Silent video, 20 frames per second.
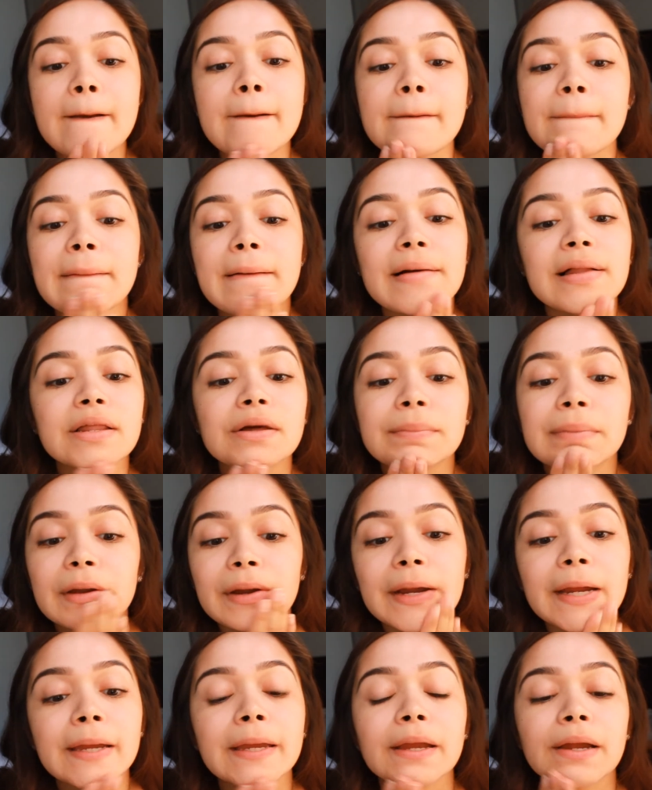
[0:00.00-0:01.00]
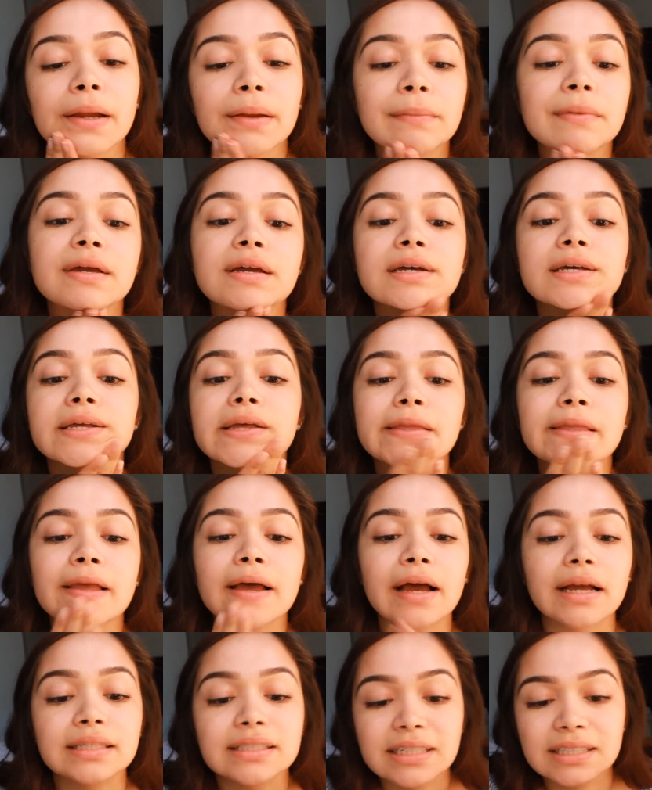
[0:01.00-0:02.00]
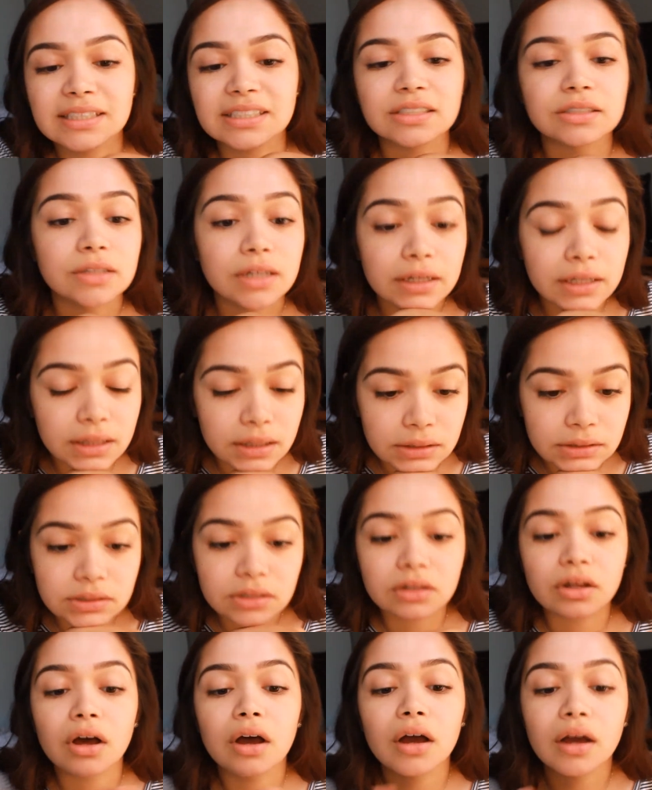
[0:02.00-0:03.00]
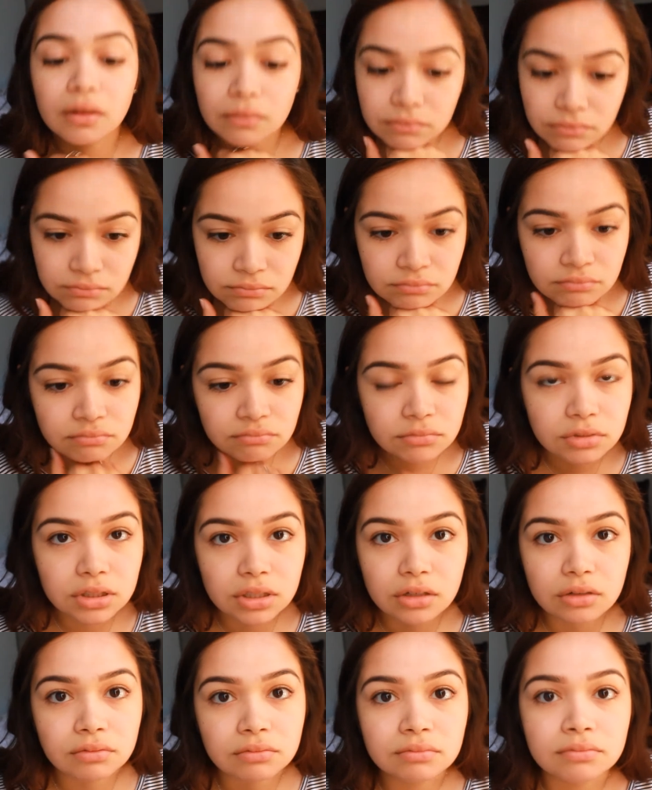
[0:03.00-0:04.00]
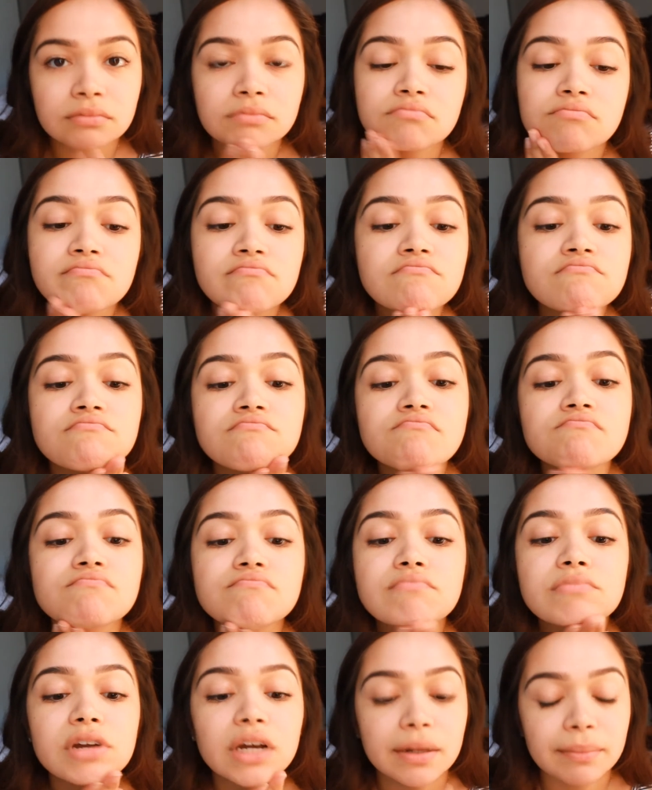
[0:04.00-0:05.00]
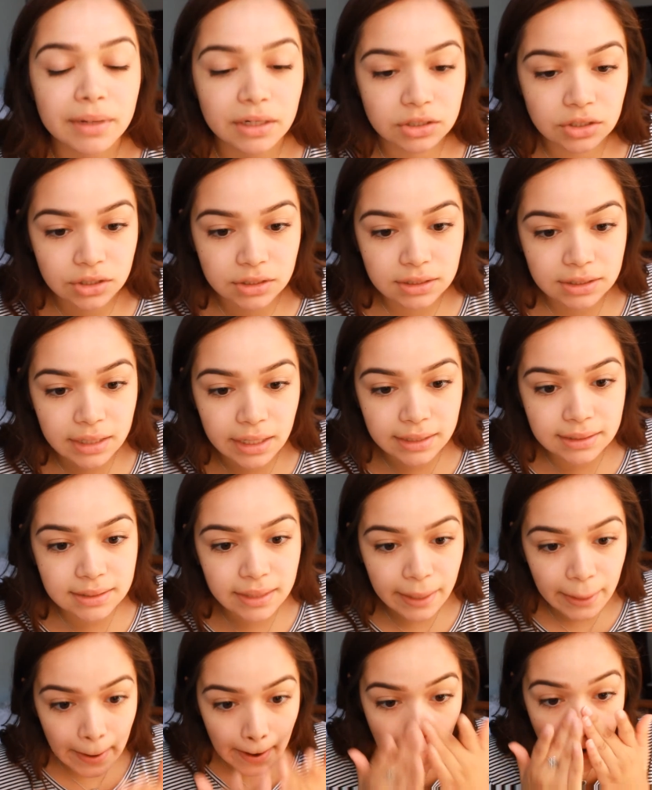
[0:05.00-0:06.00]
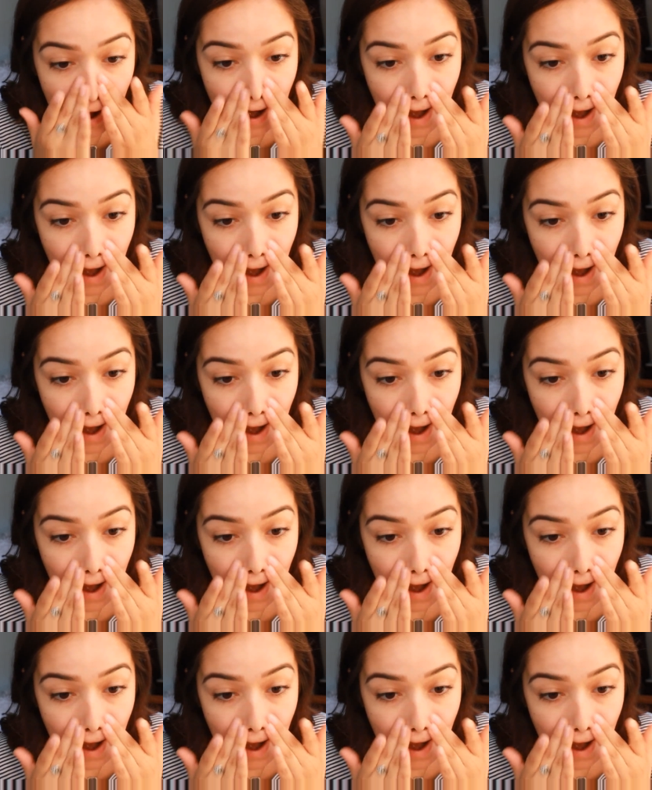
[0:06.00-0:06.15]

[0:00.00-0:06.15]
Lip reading: I put a little bit right here because I tend to go like this a lot, so I'm gonna make sure it stays there.